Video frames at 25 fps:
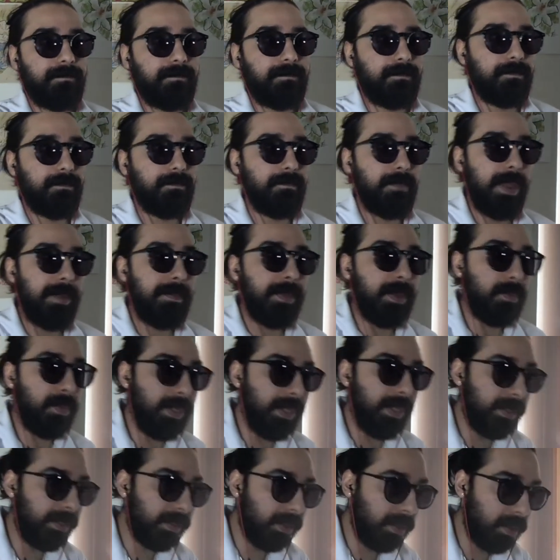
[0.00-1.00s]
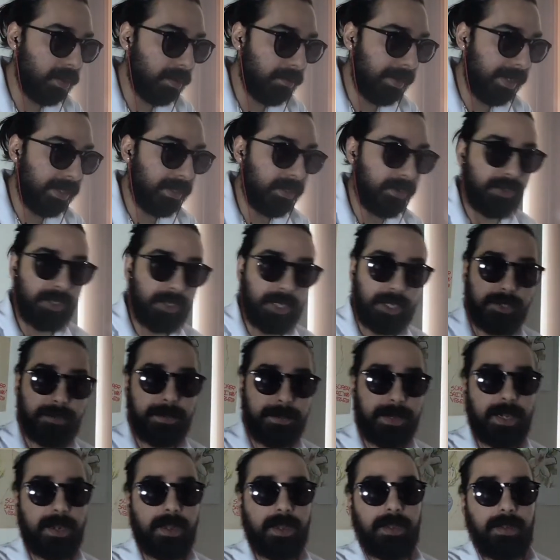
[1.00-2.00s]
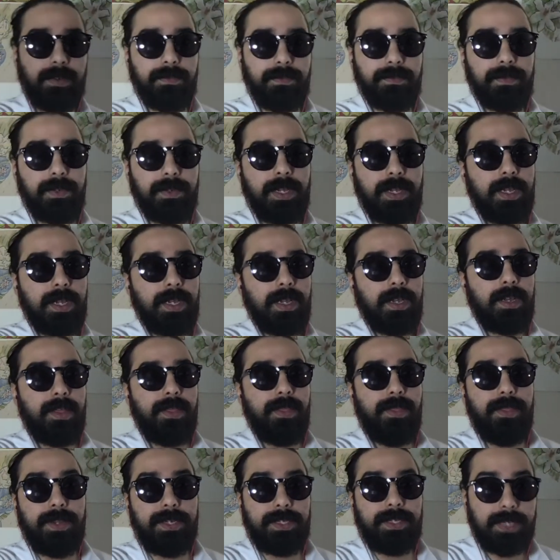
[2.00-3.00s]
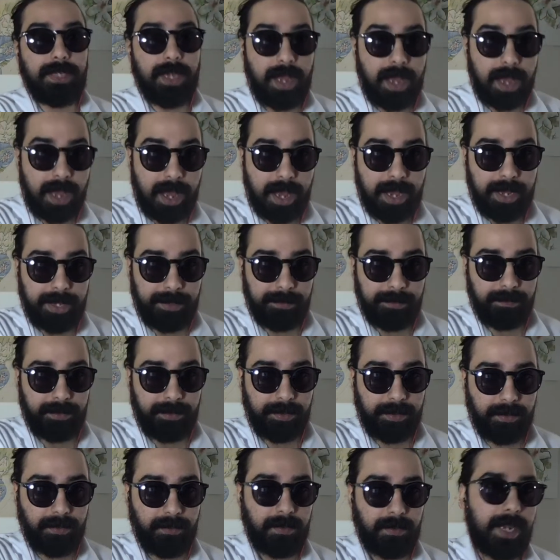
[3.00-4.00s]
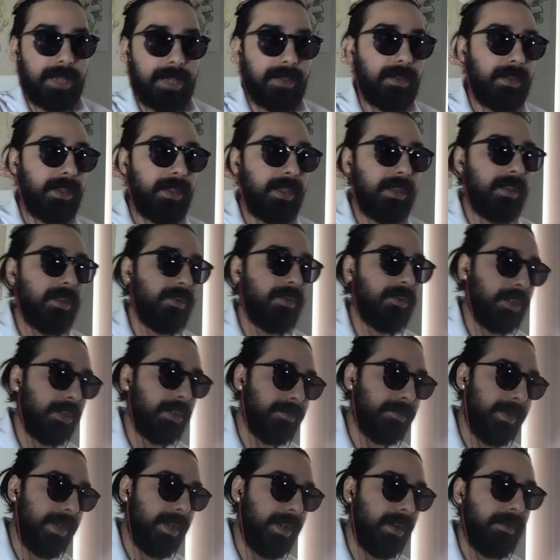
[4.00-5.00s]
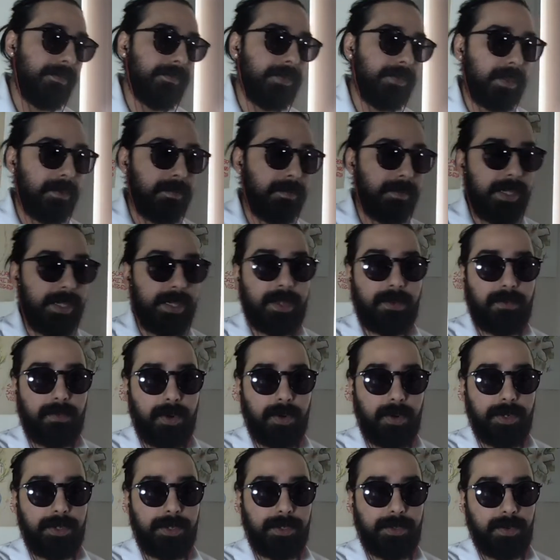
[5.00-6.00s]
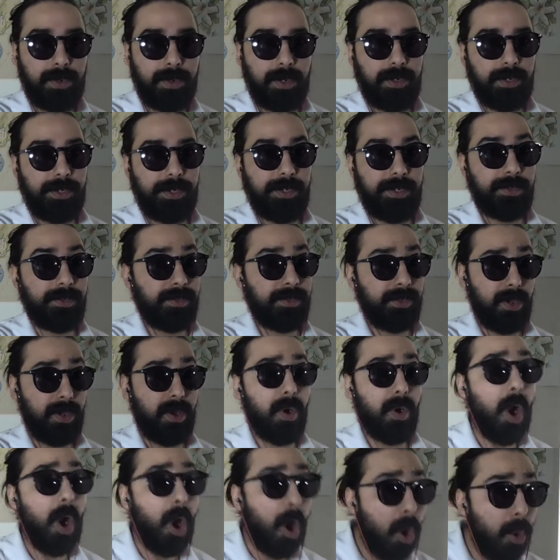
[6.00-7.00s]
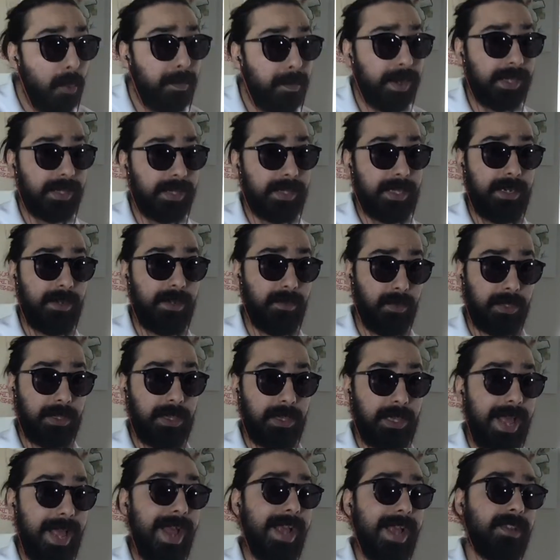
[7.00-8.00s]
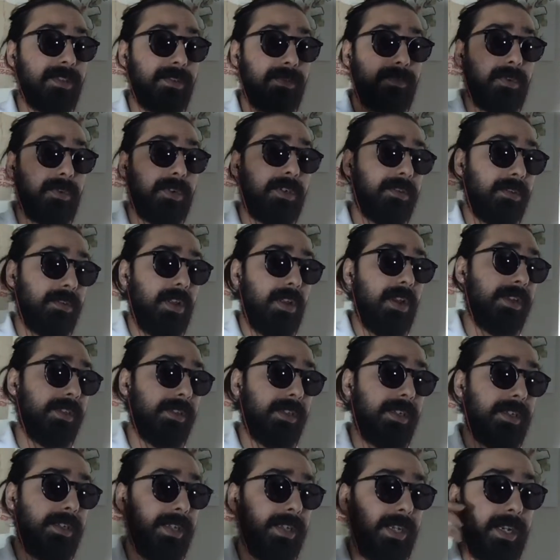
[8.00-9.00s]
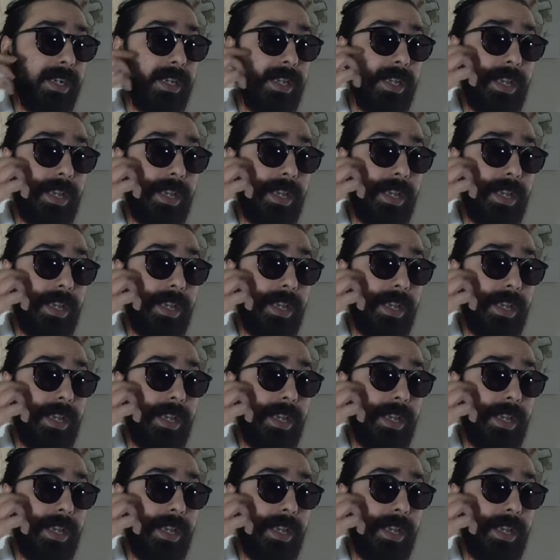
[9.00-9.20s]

Maybe we need to go by the judgment of the times rather than the judgment of somebody that wrote it 200 years ago, hoping that it would last for as long as it did.